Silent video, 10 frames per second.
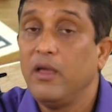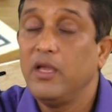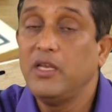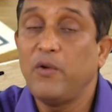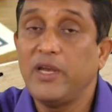
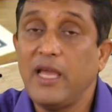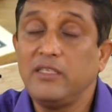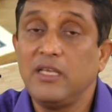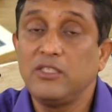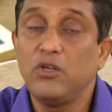In our
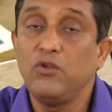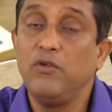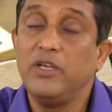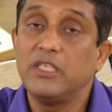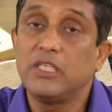next session, we
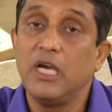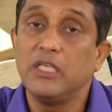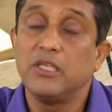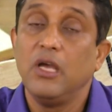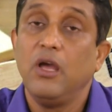will
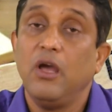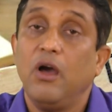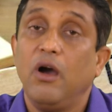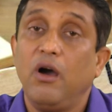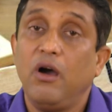discuss
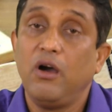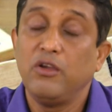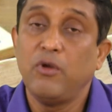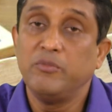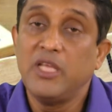uh,
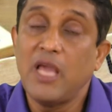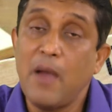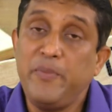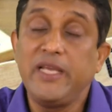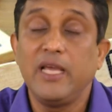you know, the
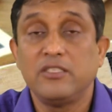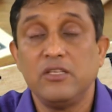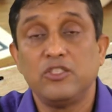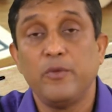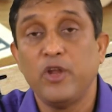
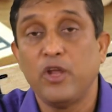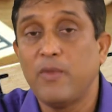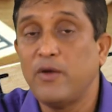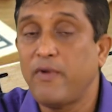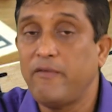applications of
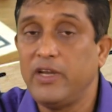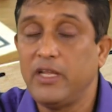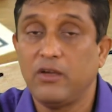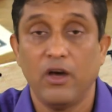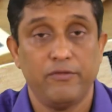normal
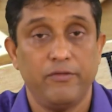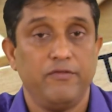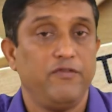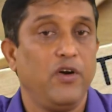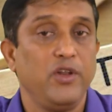probability curve.
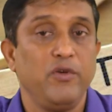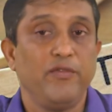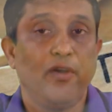For your